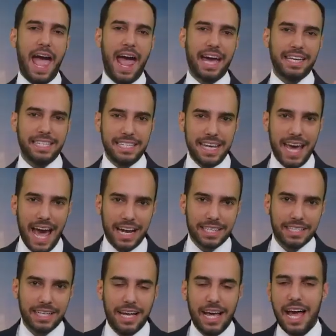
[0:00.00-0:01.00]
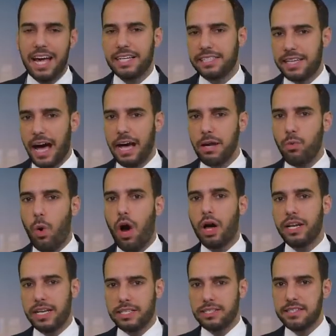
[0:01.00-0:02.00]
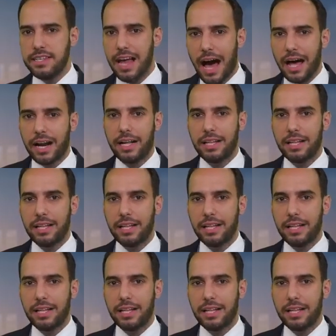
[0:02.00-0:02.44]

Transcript: And yet, Taiwan is not